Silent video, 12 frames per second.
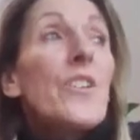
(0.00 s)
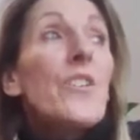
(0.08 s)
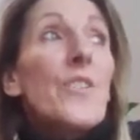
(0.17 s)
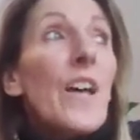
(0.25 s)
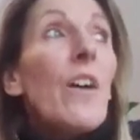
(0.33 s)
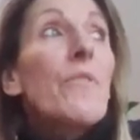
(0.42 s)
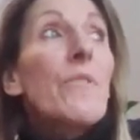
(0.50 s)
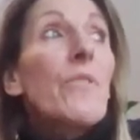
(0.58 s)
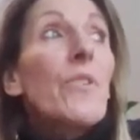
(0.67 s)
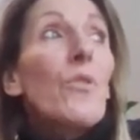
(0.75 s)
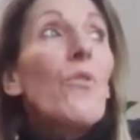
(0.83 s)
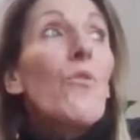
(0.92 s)
in yourself, if
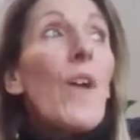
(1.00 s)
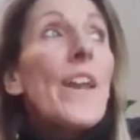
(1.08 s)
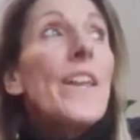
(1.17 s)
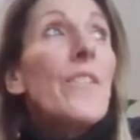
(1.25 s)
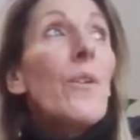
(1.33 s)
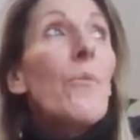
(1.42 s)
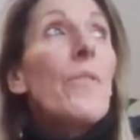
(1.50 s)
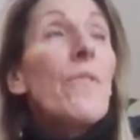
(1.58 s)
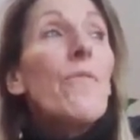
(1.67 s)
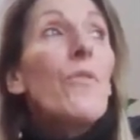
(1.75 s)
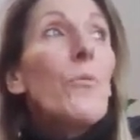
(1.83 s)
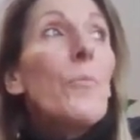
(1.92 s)
you're not already, that when
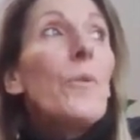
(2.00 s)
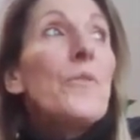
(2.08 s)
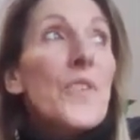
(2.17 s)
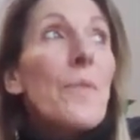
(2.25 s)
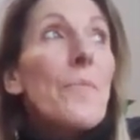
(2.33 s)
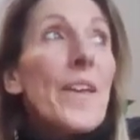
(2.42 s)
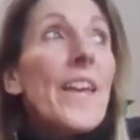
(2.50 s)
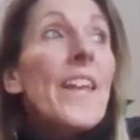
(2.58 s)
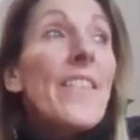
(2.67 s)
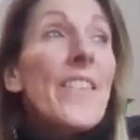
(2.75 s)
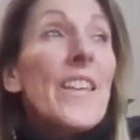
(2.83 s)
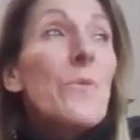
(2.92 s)
the full moon's coming in,
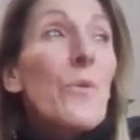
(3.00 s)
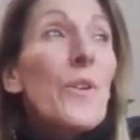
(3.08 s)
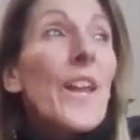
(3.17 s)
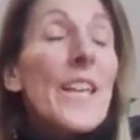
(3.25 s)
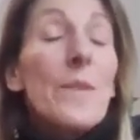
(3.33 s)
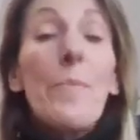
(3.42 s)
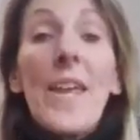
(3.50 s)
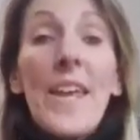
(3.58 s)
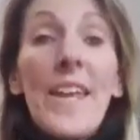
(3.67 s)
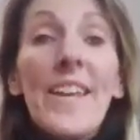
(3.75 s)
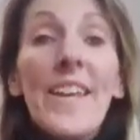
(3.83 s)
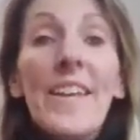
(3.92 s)
and this one has
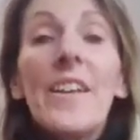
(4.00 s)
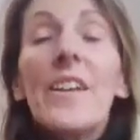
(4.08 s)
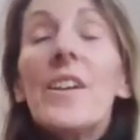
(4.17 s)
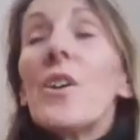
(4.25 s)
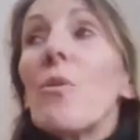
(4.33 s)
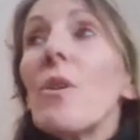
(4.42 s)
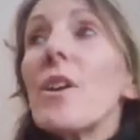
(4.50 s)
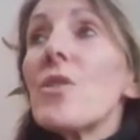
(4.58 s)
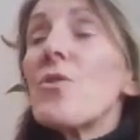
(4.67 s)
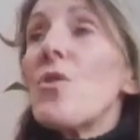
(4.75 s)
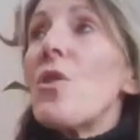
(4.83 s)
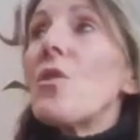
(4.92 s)
been quite
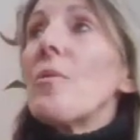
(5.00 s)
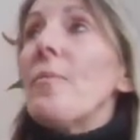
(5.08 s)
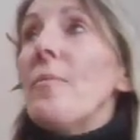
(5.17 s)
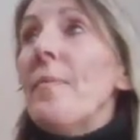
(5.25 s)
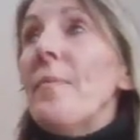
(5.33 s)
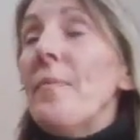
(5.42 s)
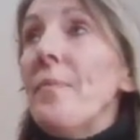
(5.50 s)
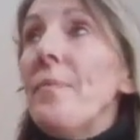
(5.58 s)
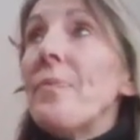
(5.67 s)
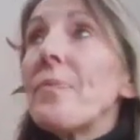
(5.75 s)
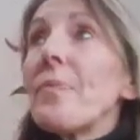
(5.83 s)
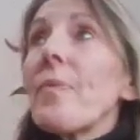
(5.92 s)

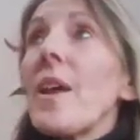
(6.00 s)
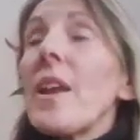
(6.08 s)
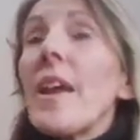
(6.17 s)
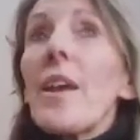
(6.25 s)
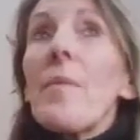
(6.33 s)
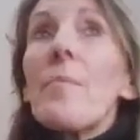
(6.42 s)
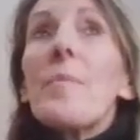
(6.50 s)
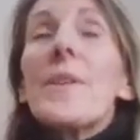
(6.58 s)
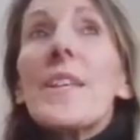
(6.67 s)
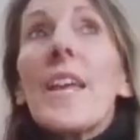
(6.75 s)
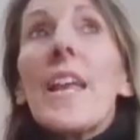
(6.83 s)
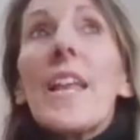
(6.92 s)
strong, like
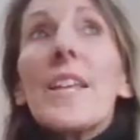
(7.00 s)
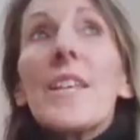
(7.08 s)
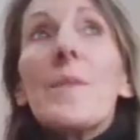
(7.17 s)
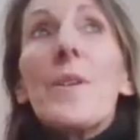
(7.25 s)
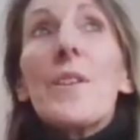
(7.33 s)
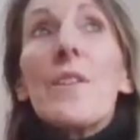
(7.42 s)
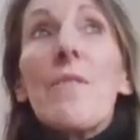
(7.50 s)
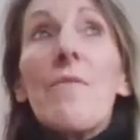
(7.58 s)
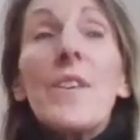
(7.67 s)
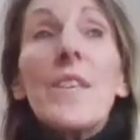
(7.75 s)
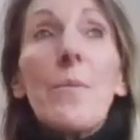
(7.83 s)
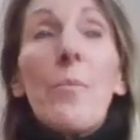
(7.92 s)
particularly as it's been so
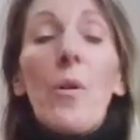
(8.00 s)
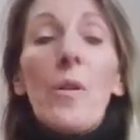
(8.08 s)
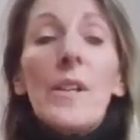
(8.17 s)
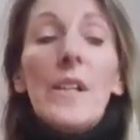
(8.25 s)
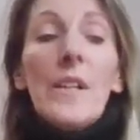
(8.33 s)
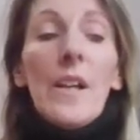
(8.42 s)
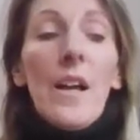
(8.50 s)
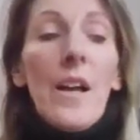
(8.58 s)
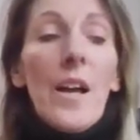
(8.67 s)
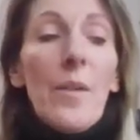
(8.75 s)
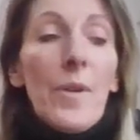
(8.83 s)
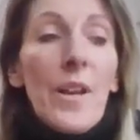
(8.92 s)
visible.
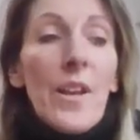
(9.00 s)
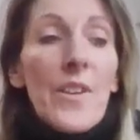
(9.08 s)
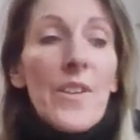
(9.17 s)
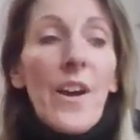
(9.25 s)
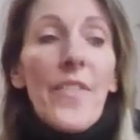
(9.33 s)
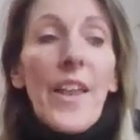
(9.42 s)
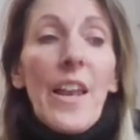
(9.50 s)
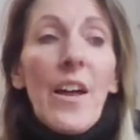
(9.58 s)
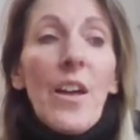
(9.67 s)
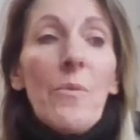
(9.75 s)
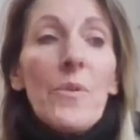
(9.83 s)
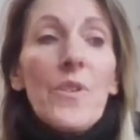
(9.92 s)
And last night the
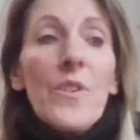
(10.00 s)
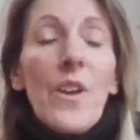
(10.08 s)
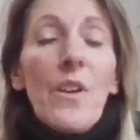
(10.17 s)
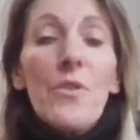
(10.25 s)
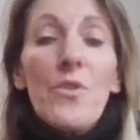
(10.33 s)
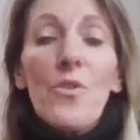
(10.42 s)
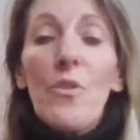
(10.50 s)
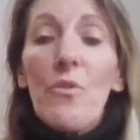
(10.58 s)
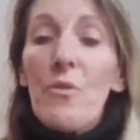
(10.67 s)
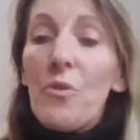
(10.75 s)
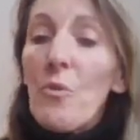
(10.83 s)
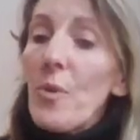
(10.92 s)
light was so strong
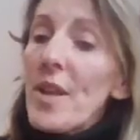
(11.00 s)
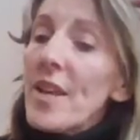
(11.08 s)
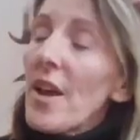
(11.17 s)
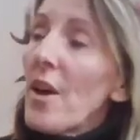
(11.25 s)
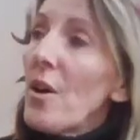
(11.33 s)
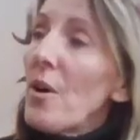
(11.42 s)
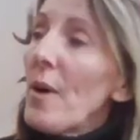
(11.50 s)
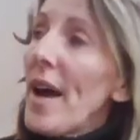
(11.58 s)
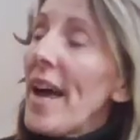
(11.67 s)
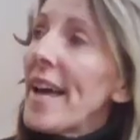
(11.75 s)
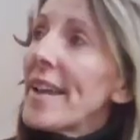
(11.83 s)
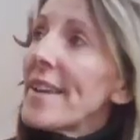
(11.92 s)
through the window,
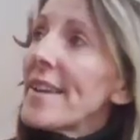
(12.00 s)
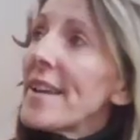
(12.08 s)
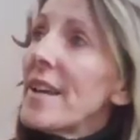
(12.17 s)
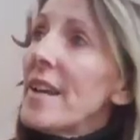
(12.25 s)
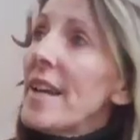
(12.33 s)
and